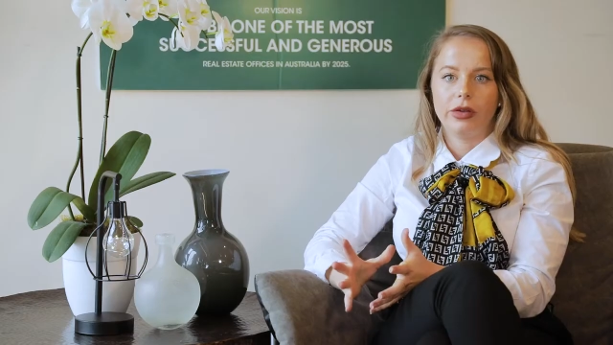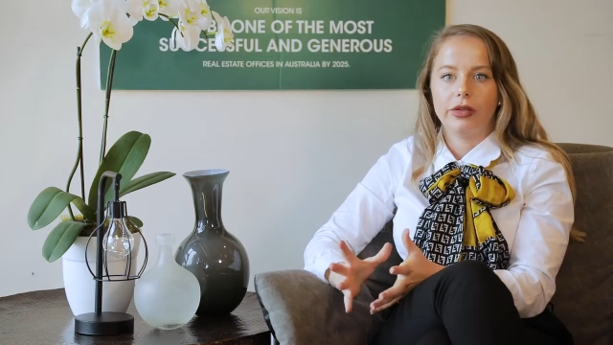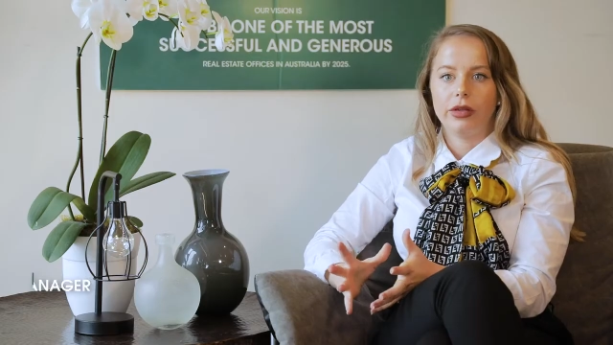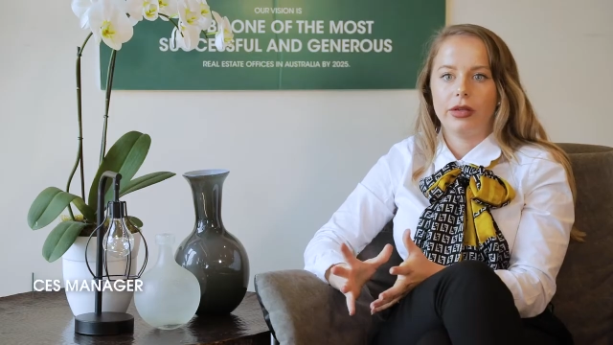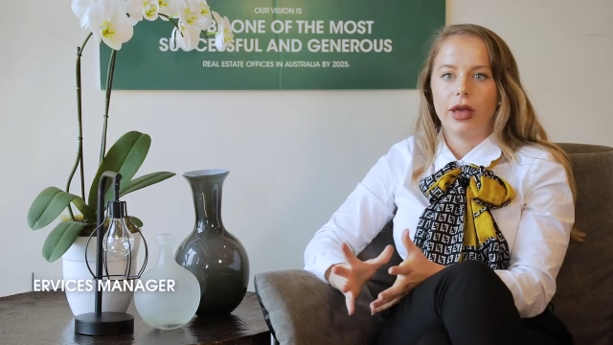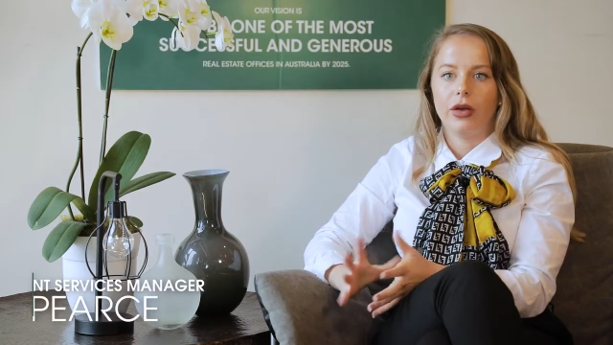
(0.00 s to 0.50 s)
he's a
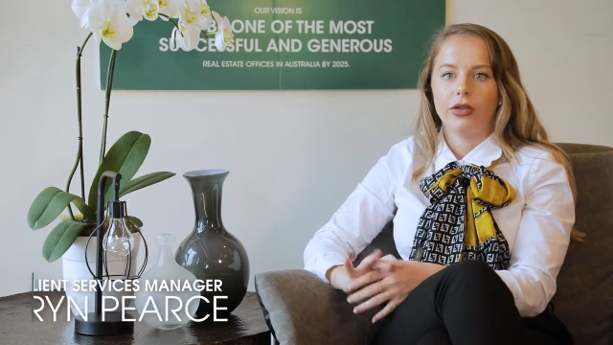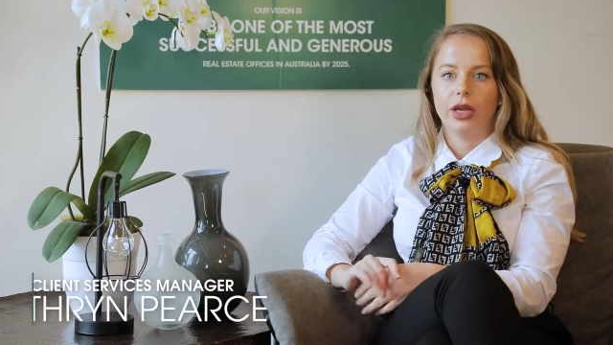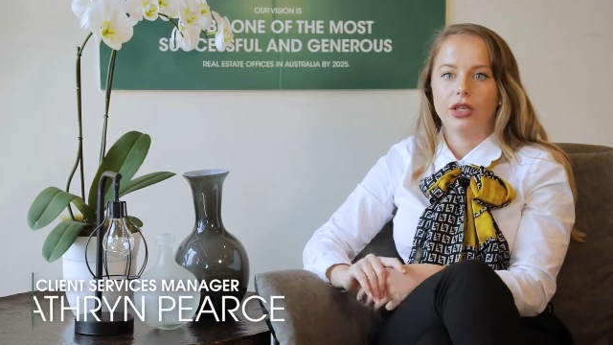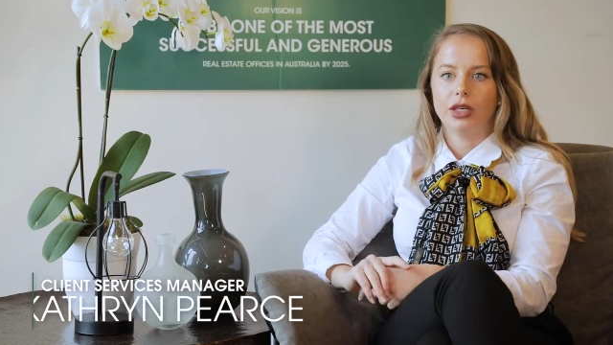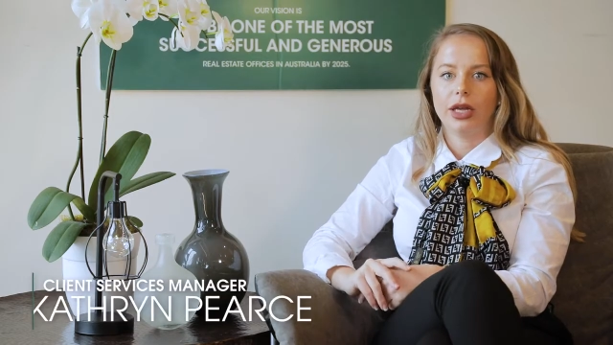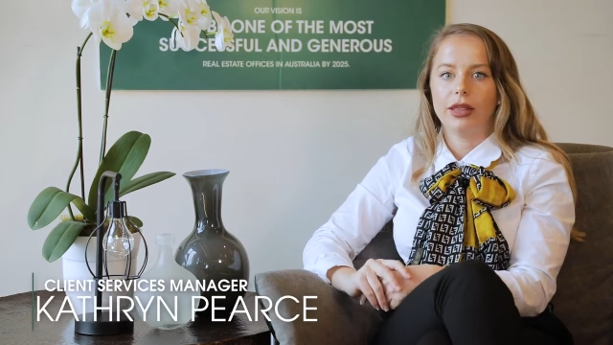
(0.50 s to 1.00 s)
sales
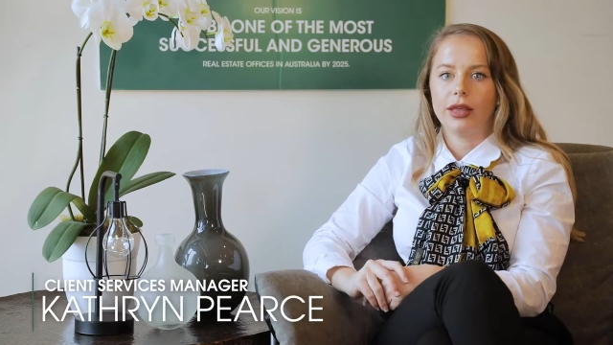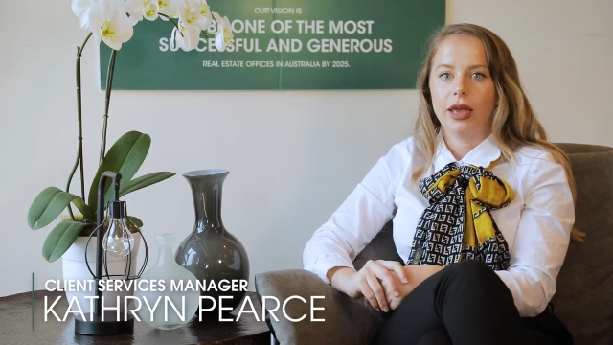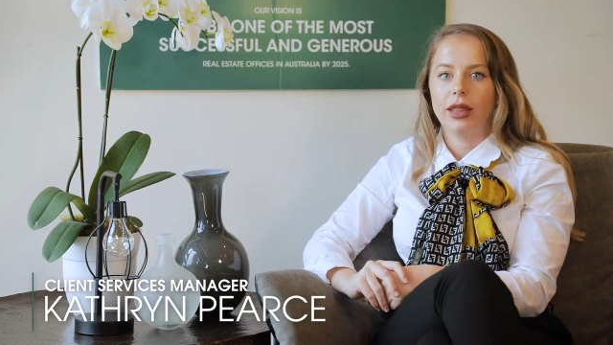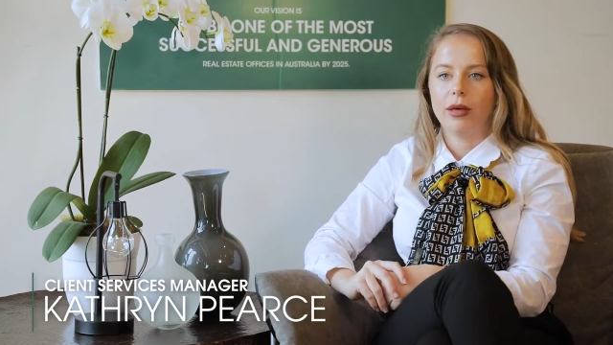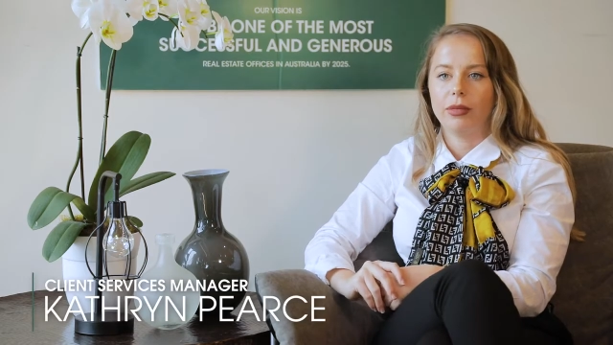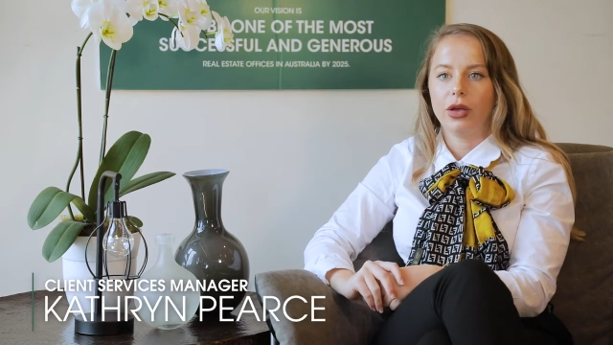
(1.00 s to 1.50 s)
agent, I say
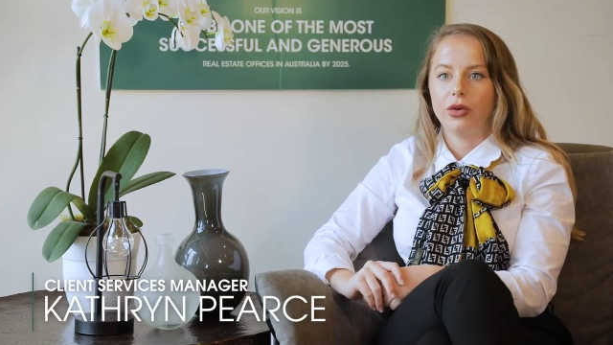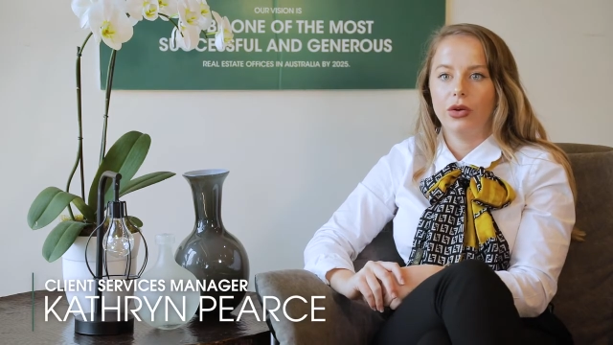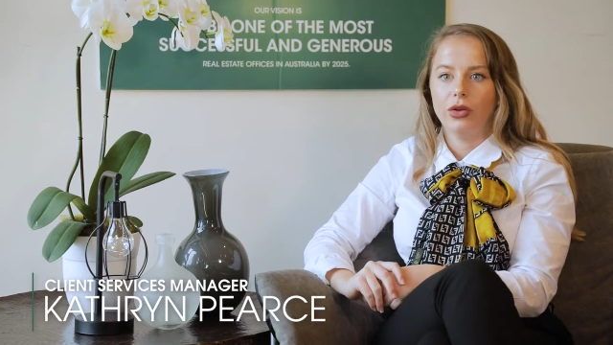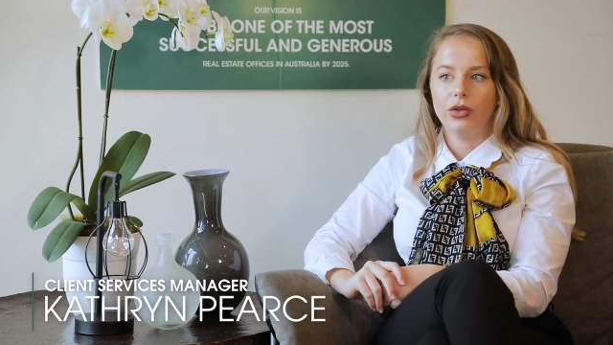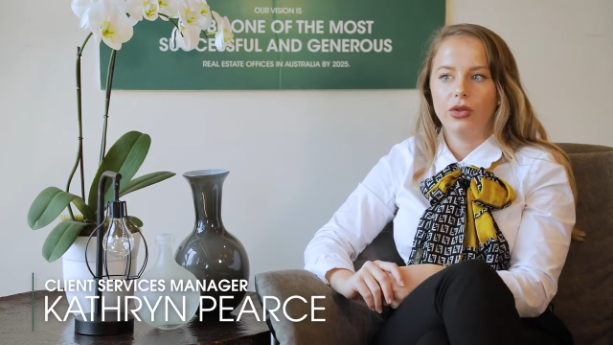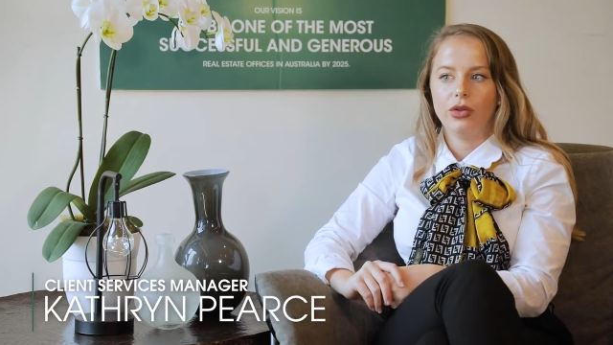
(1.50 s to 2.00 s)
that
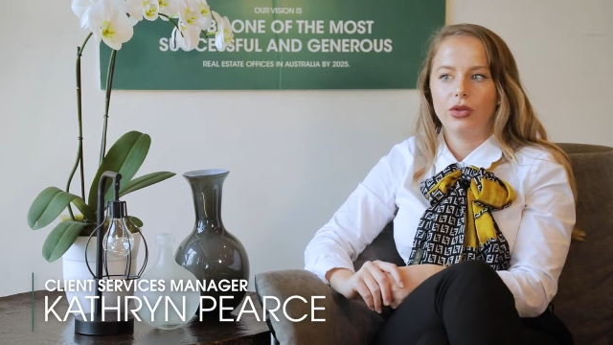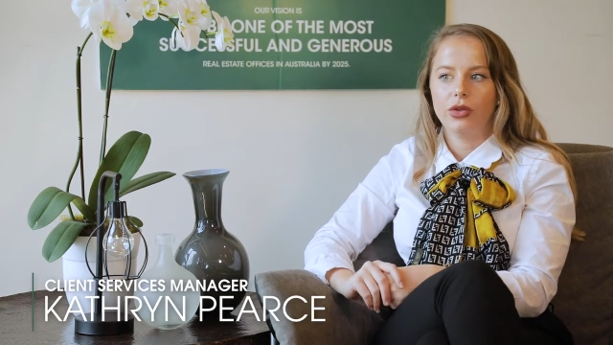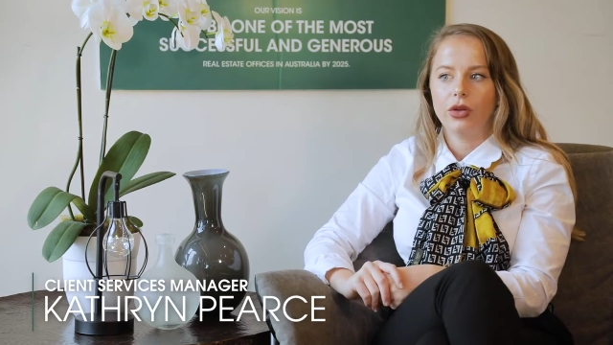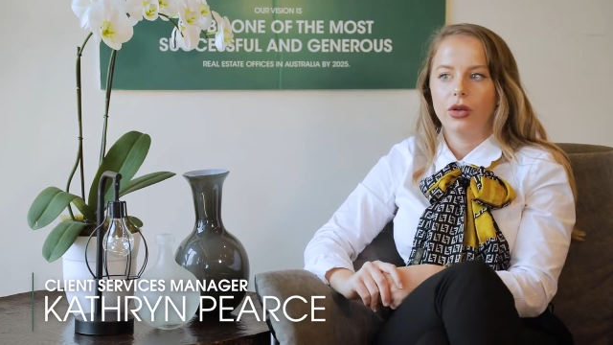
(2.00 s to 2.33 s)
because